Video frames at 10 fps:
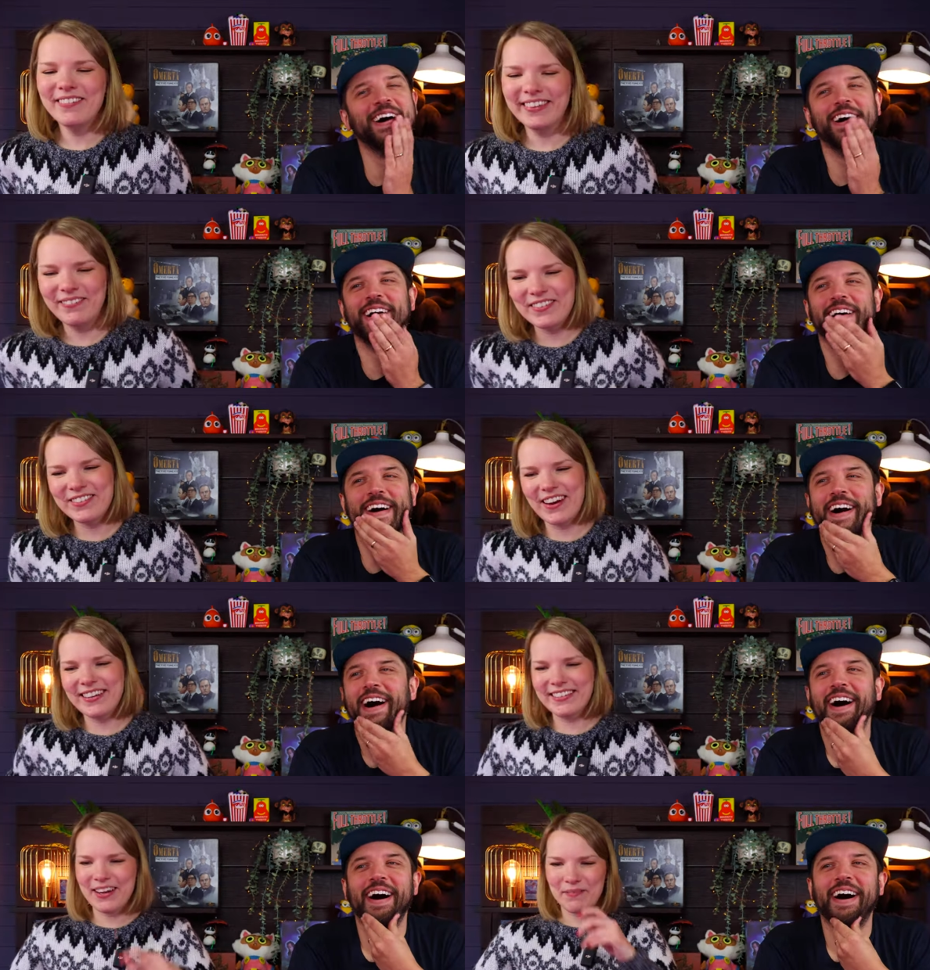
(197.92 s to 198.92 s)
Speaker 1: We'll try
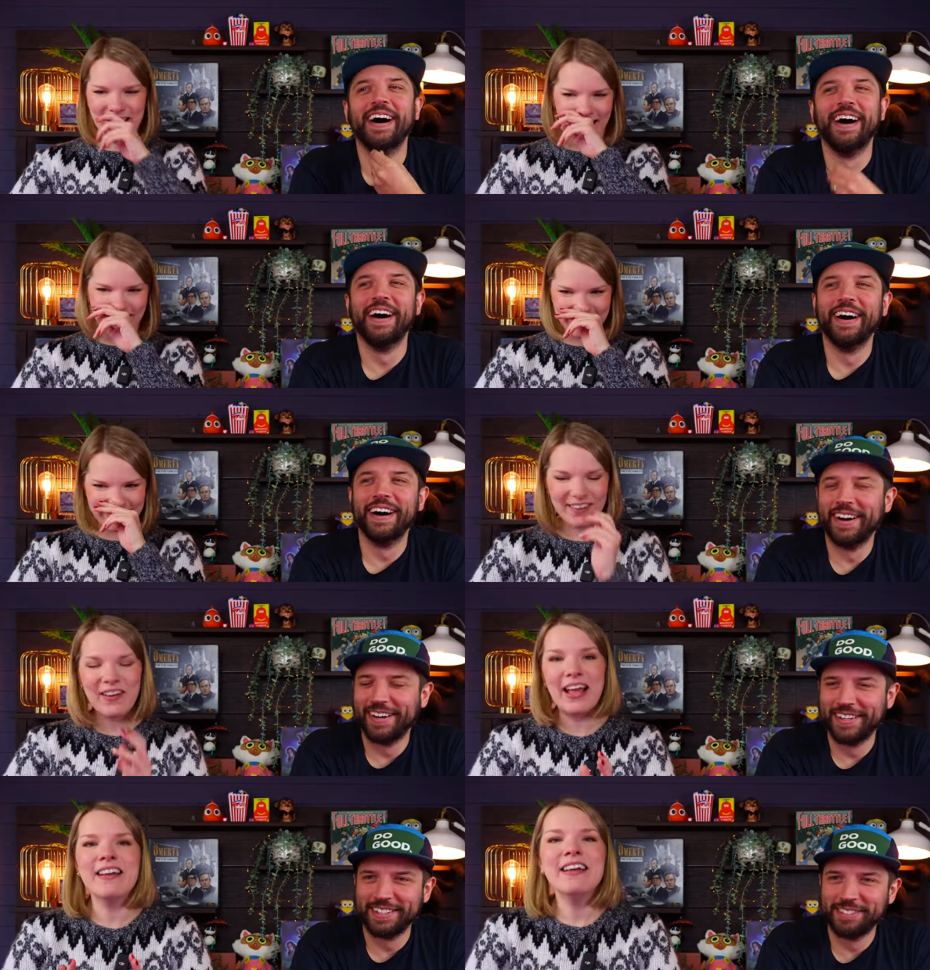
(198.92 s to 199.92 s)
to stop uh, the accents.
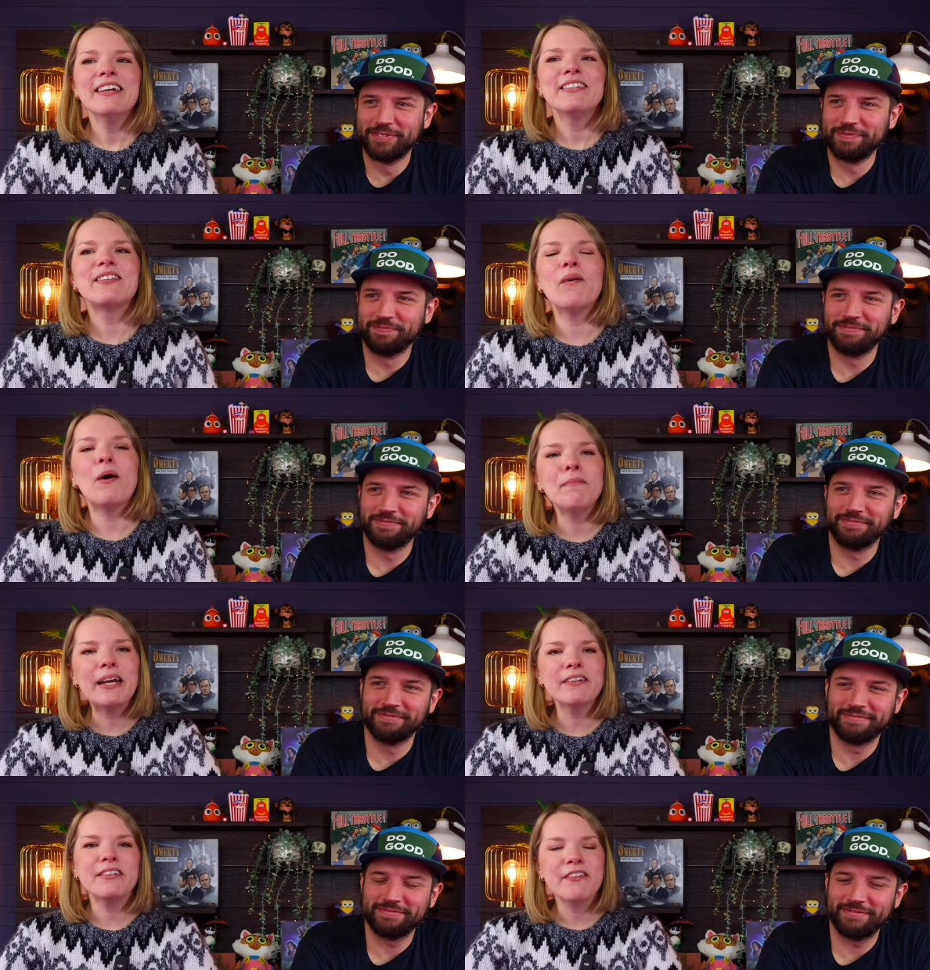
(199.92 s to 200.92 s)
Okay, so A
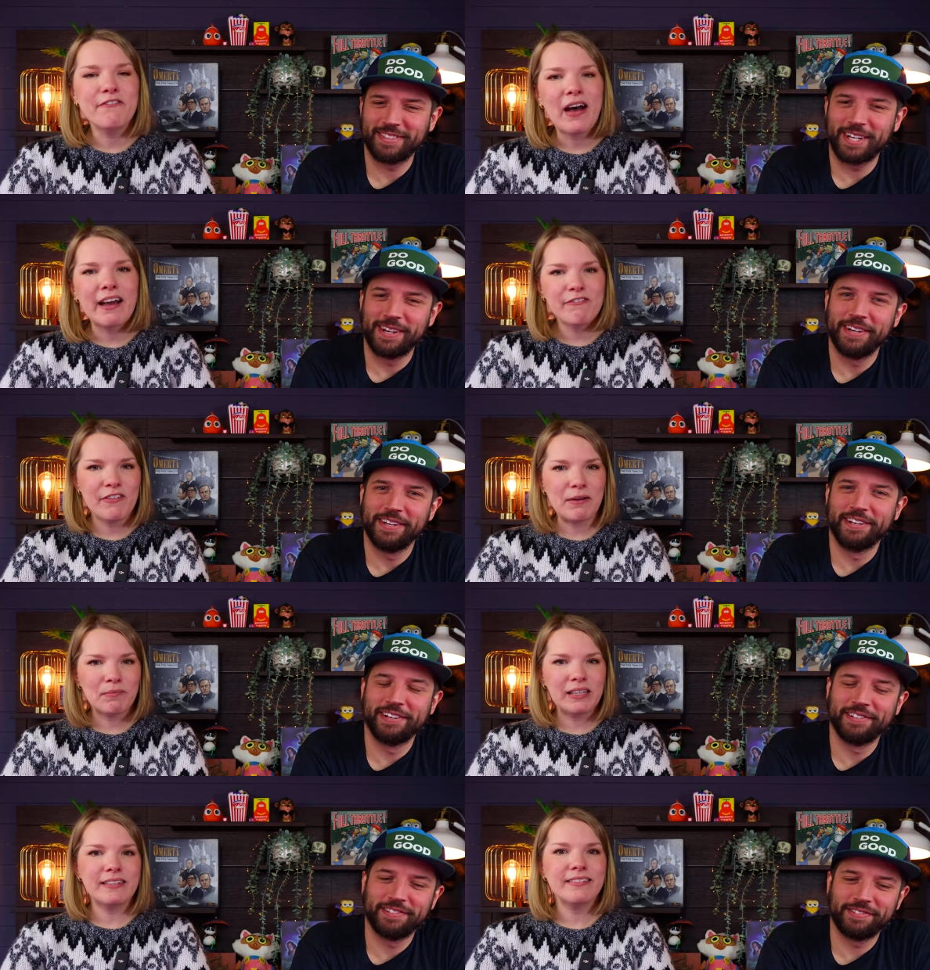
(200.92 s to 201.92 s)
the Five
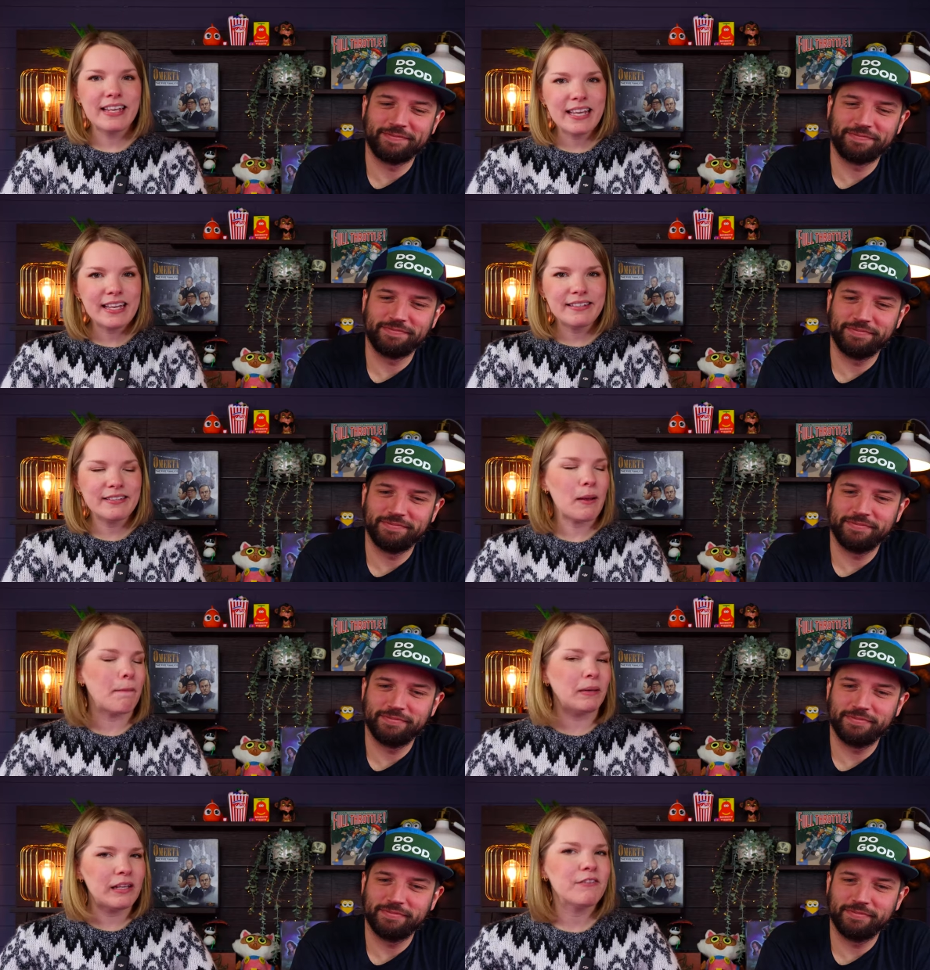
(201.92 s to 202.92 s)
Families is,
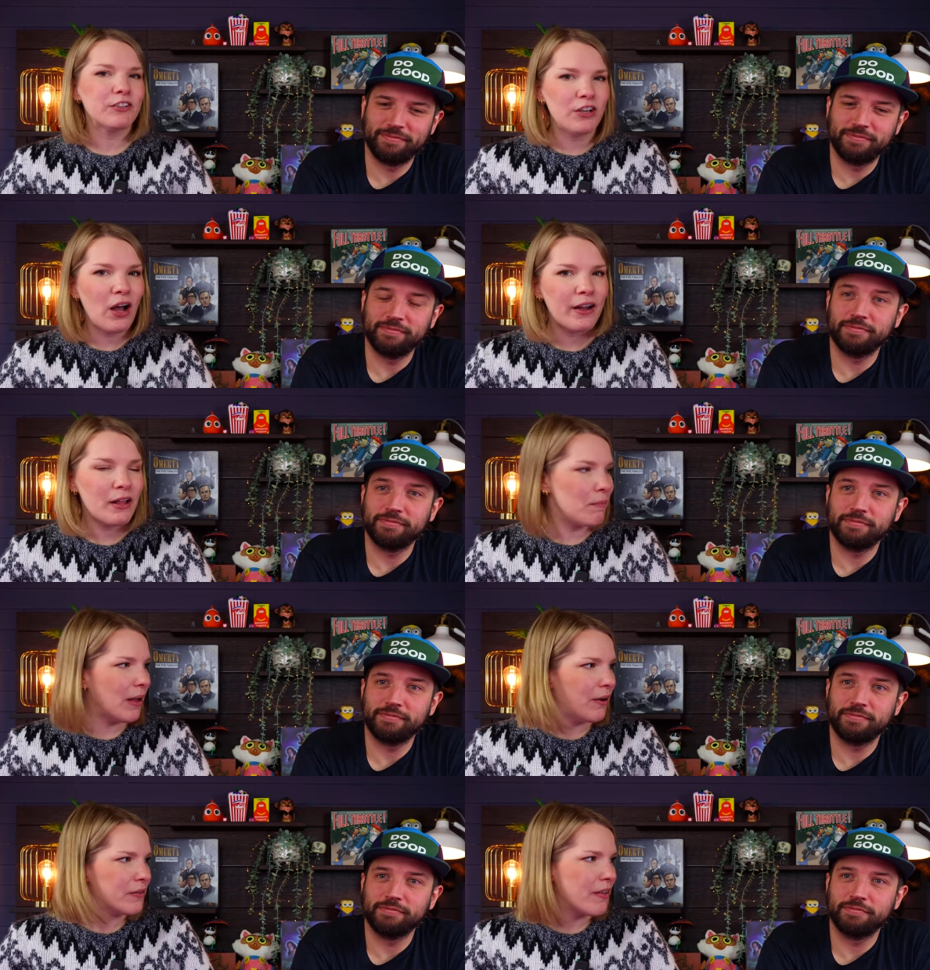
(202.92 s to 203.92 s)
believe it or not,
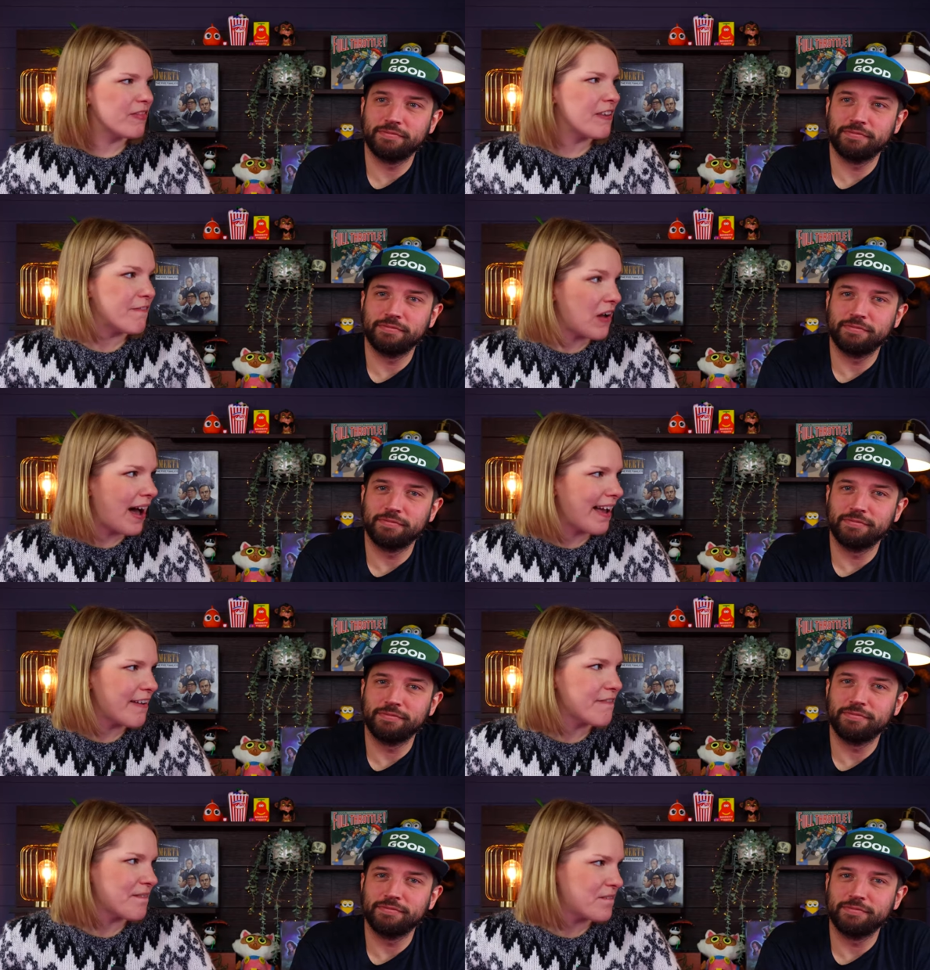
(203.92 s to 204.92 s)
about the
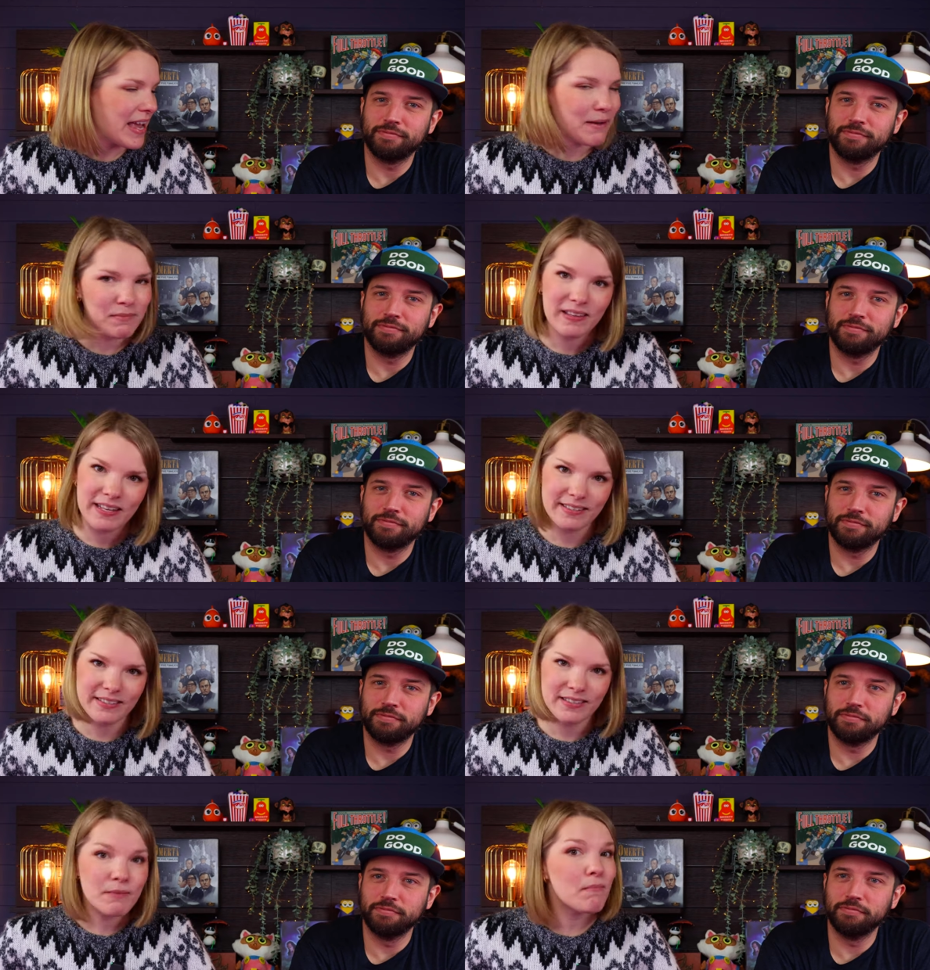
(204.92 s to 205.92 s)
five
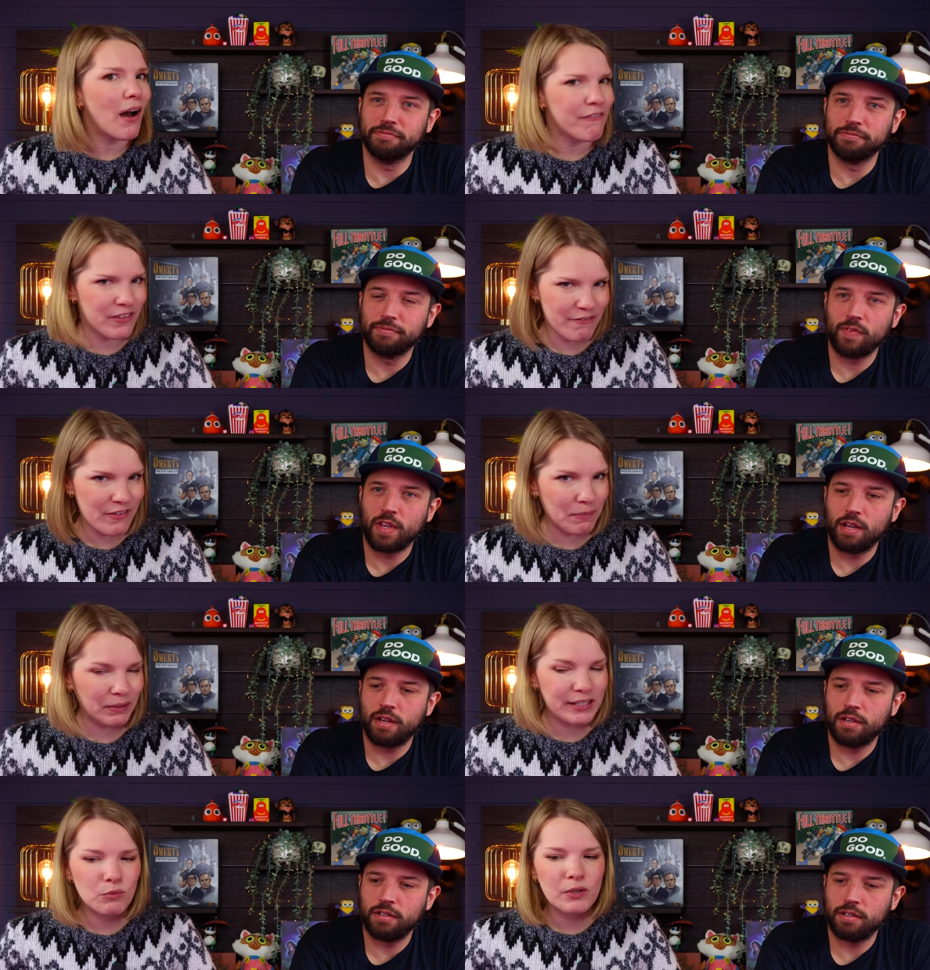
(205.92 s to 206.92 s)
families, mm-hmm. mafia
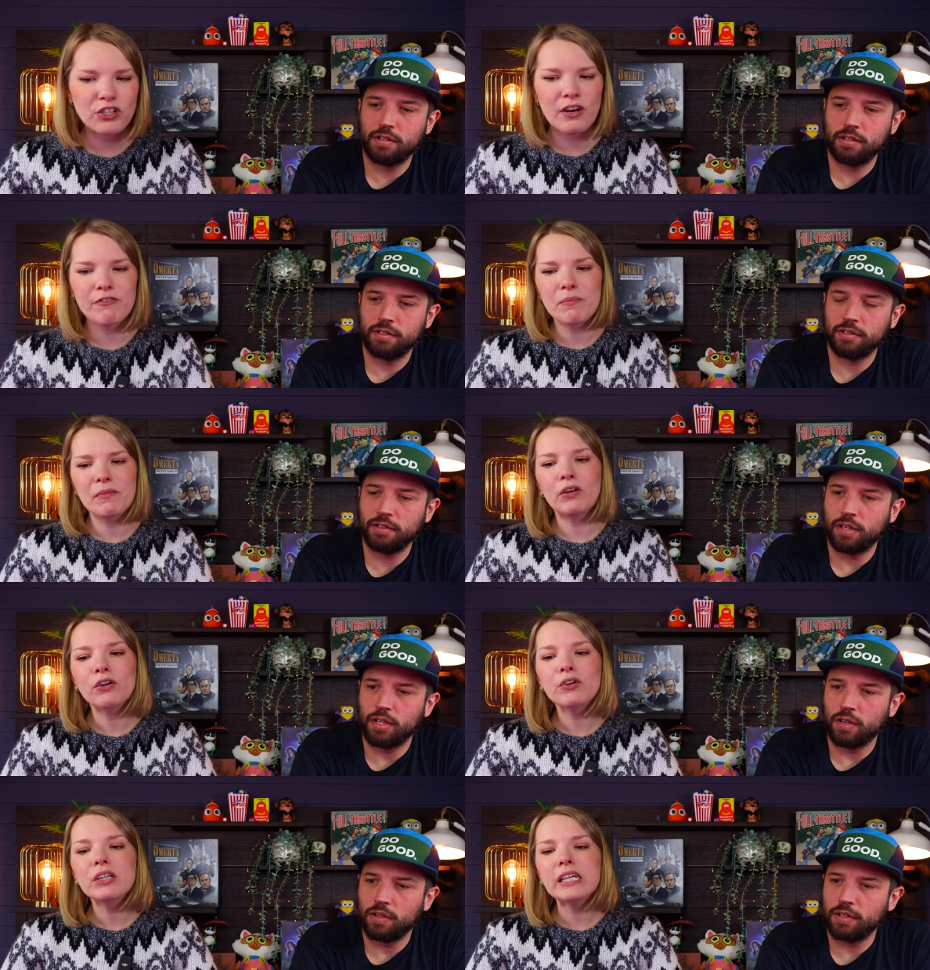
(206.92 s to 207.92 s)
families, which are from the
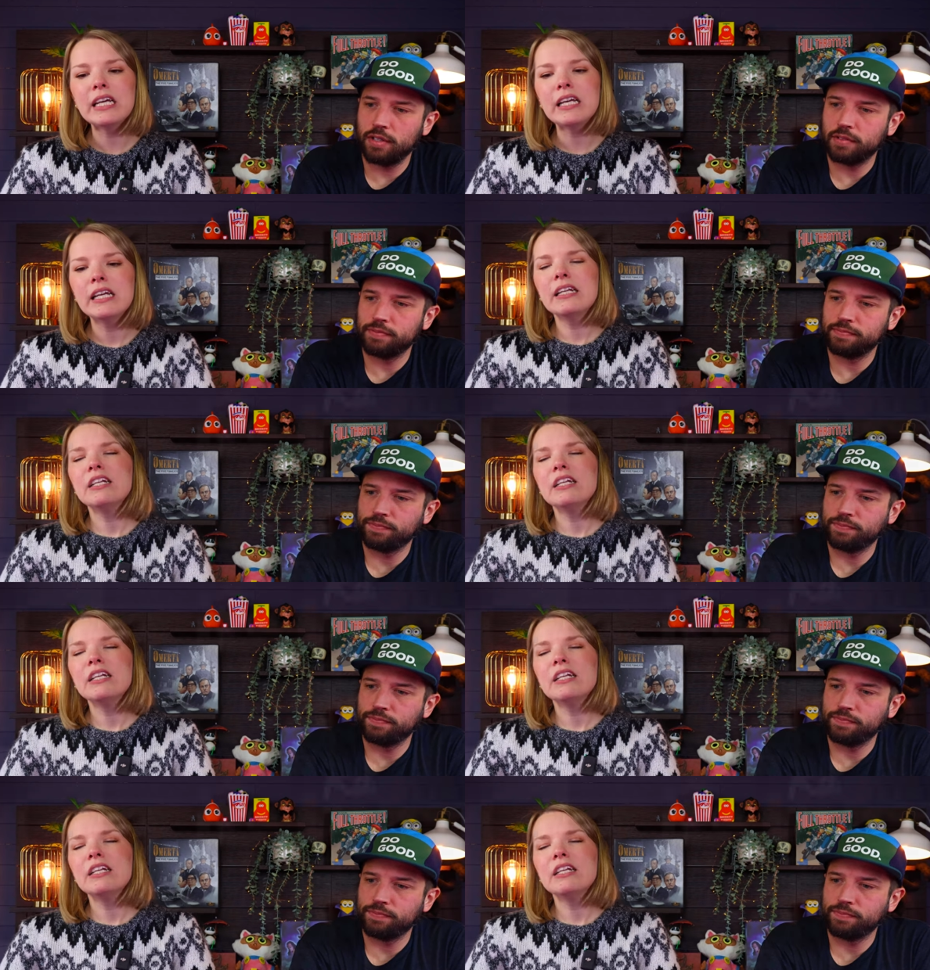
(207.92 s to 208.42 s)
early,